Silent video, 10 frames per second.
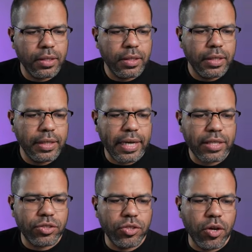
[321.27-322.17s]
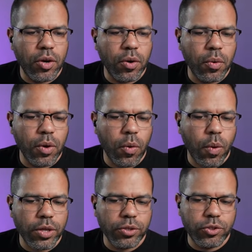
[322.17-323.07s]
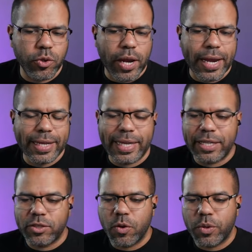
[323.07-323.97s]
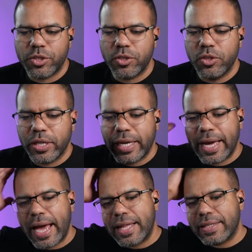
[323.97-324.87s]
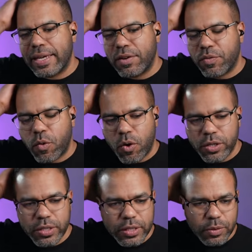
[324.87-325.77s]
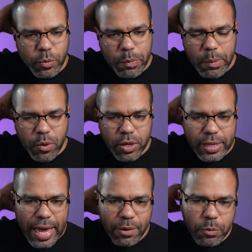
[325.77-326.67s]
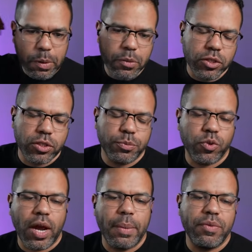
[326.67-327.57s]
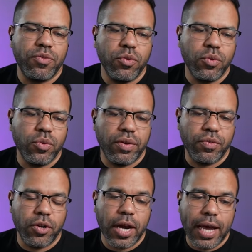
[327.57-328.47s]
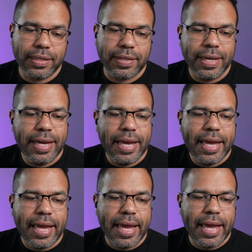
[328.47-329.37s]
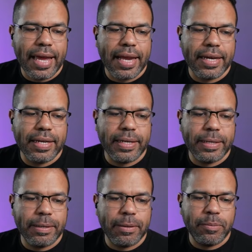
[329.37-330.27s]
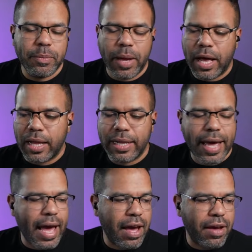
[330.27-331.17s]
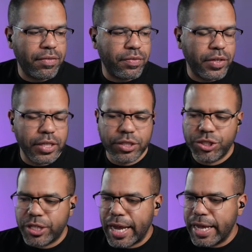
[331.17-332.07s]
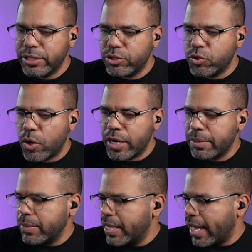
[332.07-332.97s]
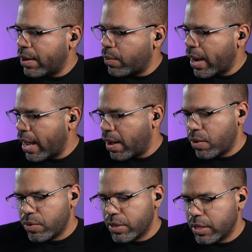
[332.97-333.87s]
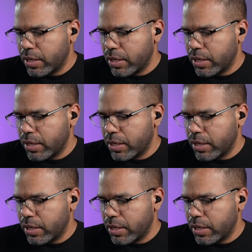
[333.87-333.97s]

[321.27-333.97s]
Let us know what you trade. Let us know what you're looking at, and of course, remember to like, remember to subscribe if you're not. And I'll have Jane joining me at around